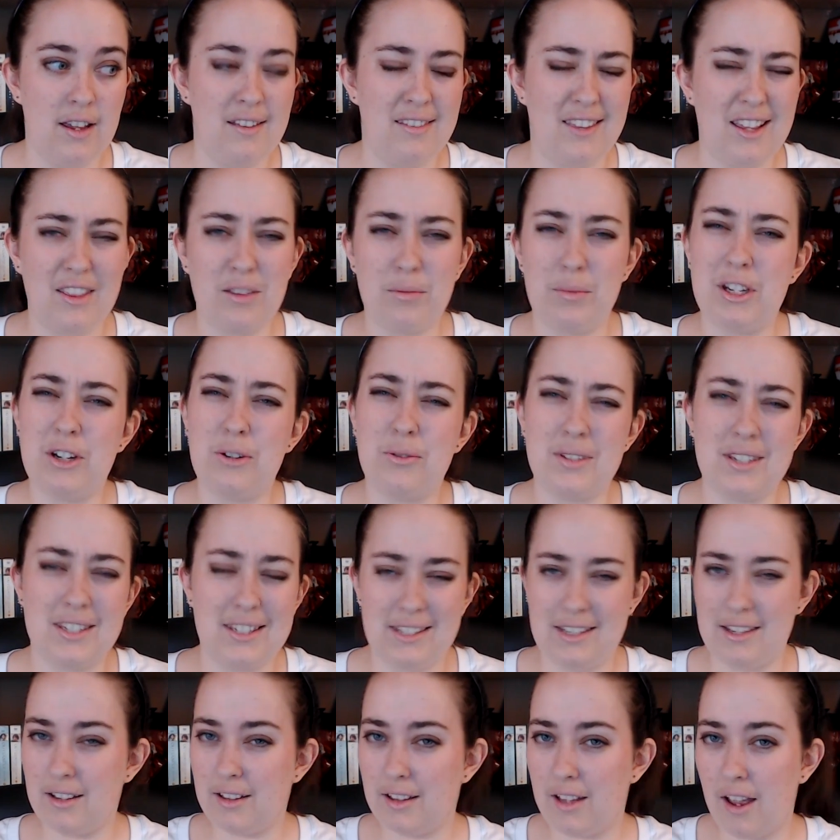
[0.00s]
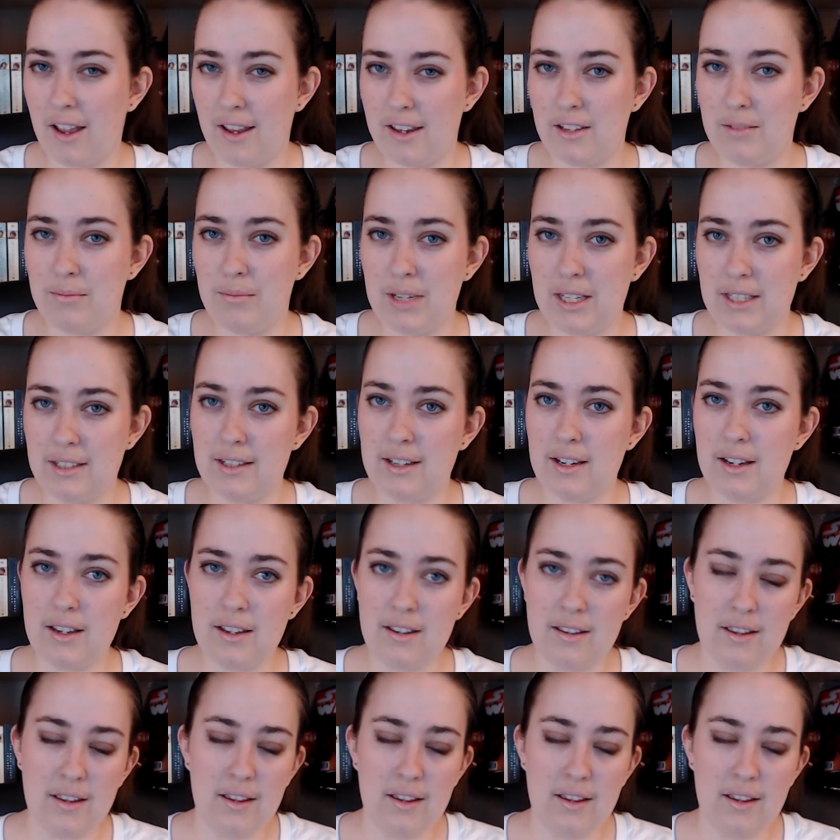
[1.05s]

thing that we don't see a lot in media.